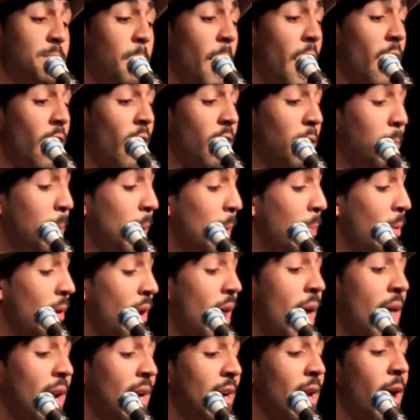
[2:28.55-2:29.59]
spot all the people
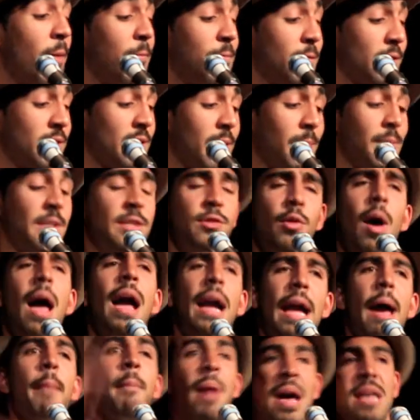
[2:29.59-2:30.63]
lining up for something. So I
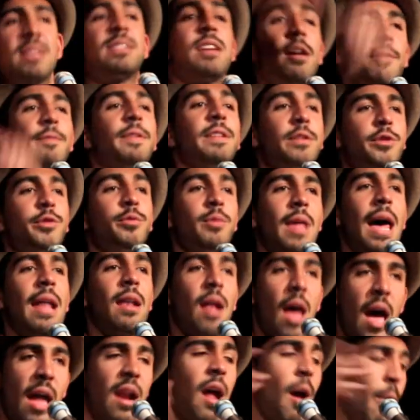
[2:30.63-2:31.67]
got myself into that
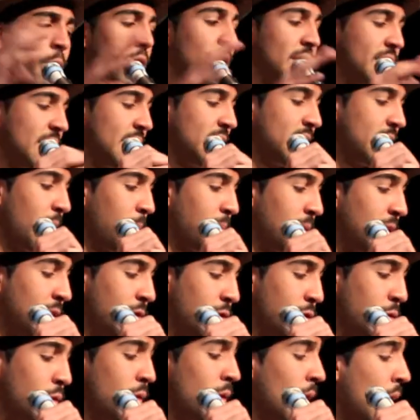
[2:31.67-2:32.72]
line. I want to see something
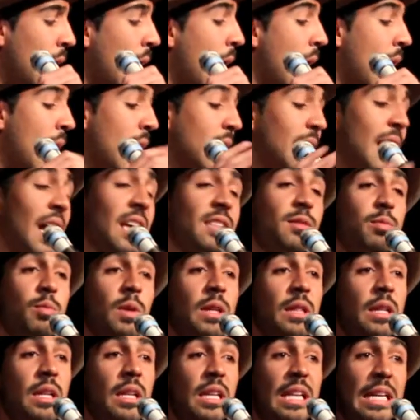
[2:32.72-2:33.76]
too. And that's
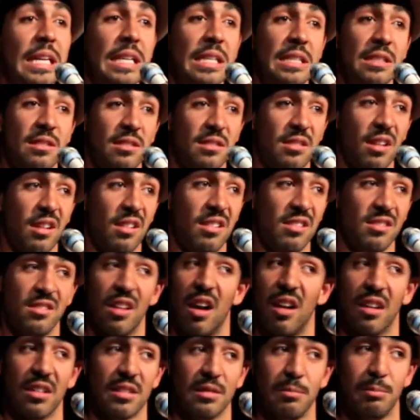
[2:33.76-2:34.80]
when the ladies started
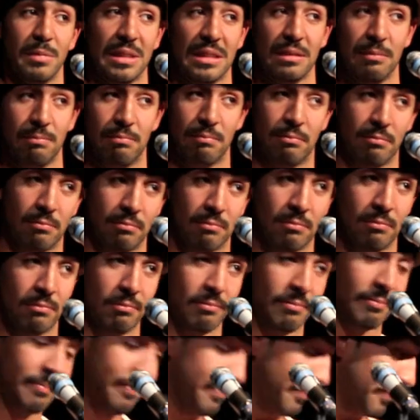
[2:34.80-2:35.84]
talking to me.
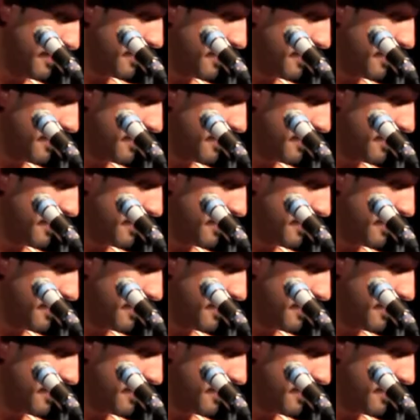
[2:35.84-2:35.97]
Mm.